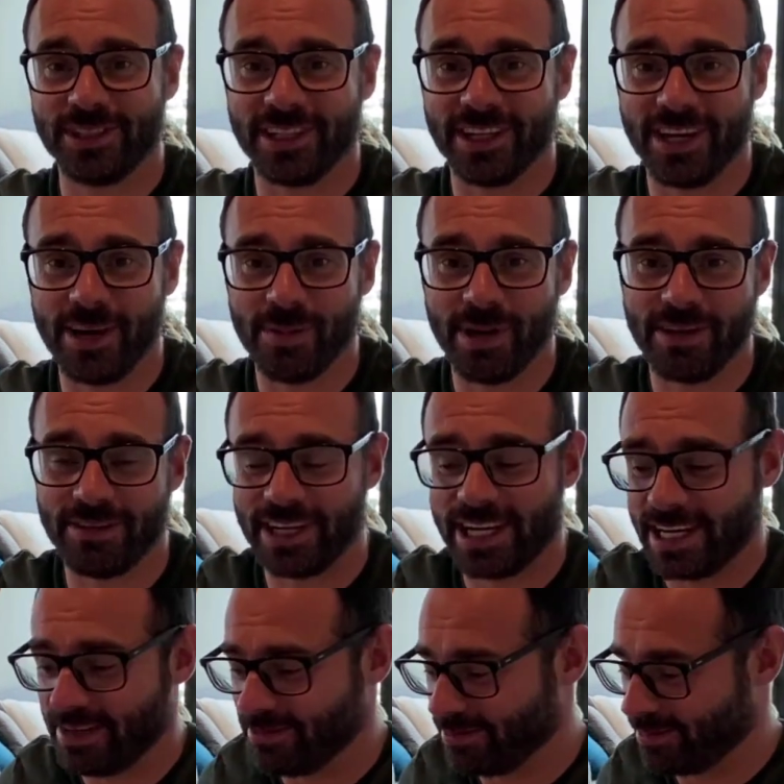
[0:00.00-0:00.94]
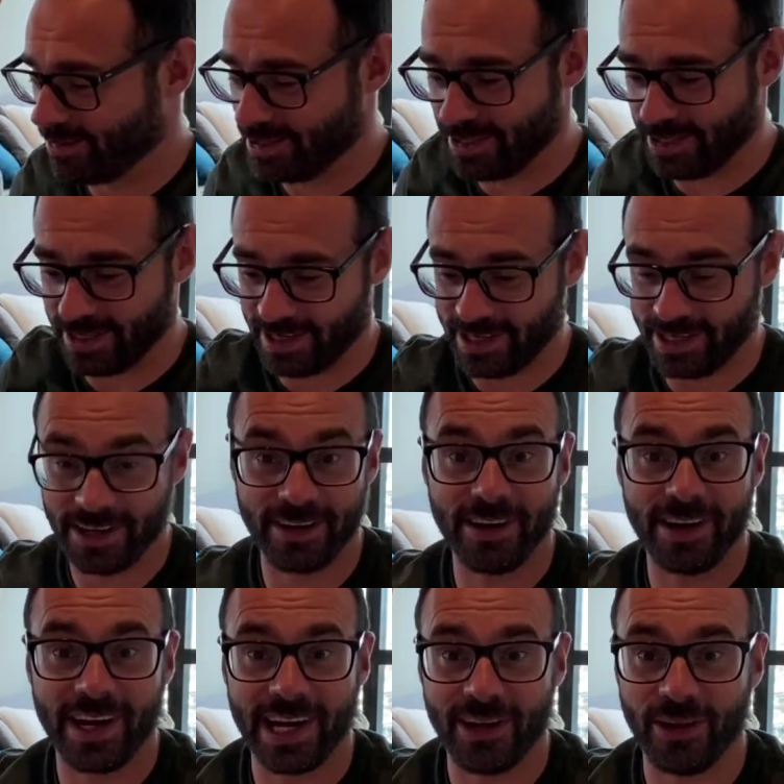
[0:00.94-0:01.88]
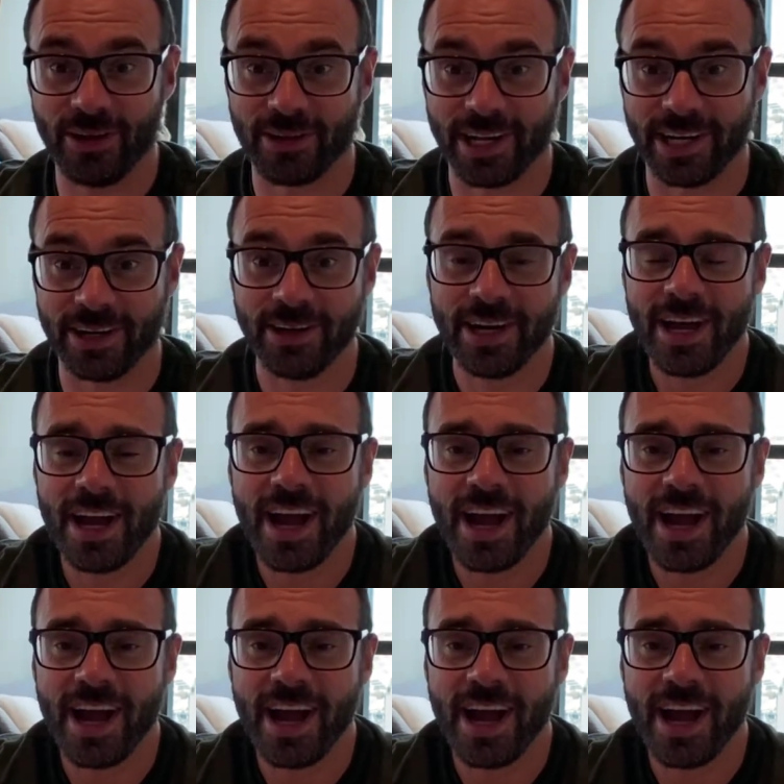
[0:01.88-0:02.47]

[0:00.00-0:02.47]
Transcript: that I'm living in for I don't know how long now.